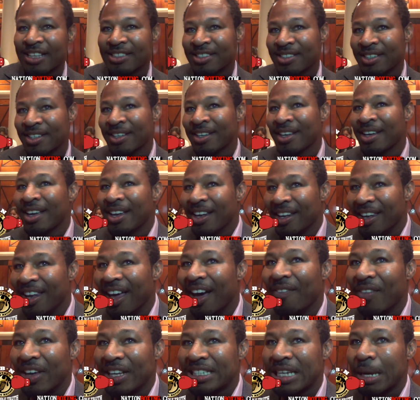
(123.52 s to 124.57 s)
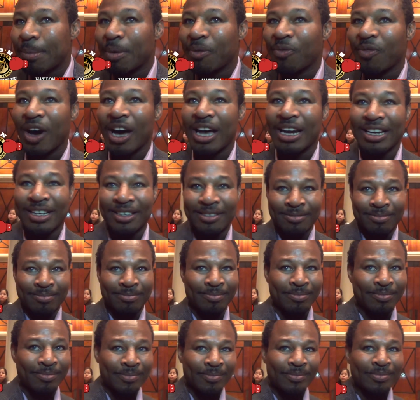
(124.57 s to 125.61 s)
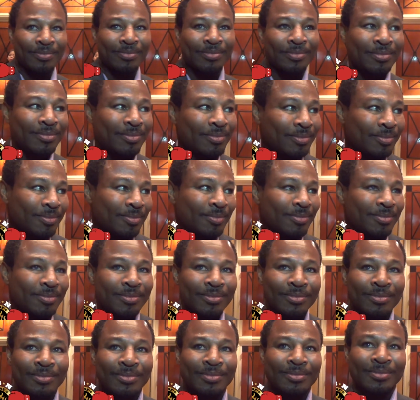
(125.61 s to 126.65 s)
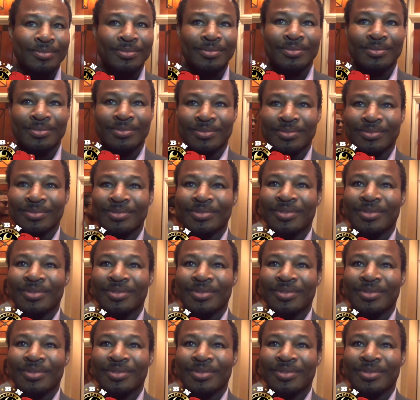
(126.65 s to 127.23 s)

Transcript: it would seem that they could have at least did, I don't know,